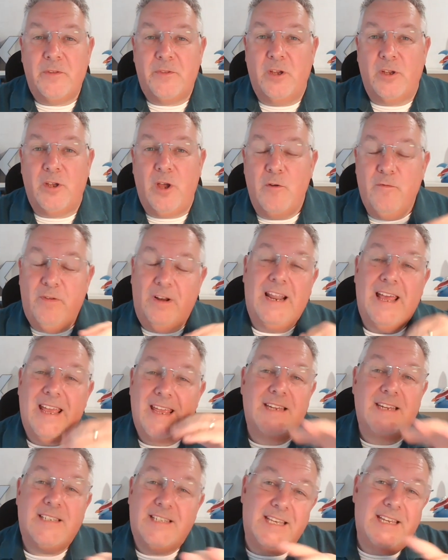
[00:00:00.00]
that
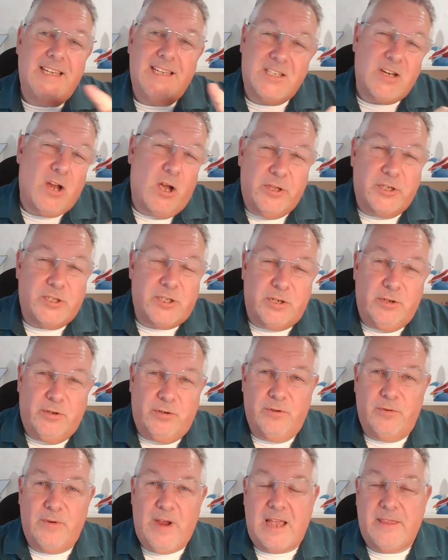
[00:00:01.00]
overlays these other
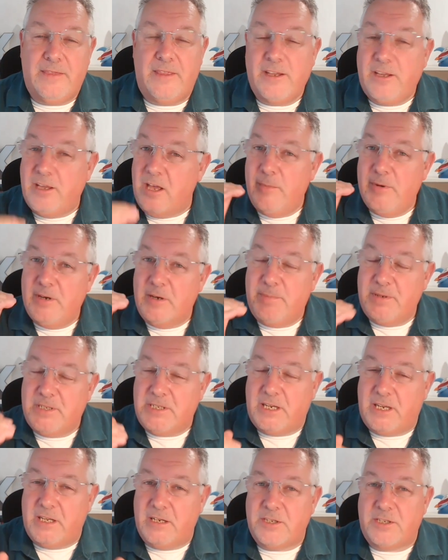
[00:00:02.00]
two, and they come in a
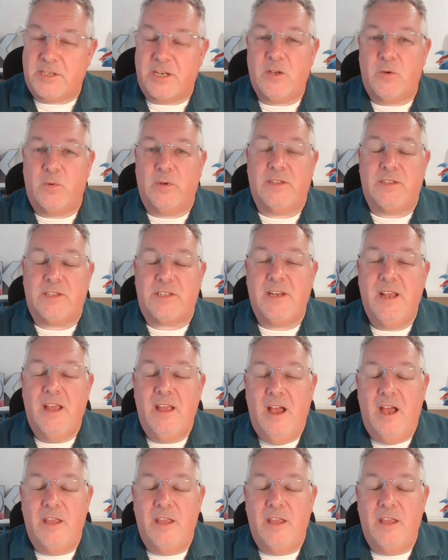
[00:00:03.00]
particular sequence.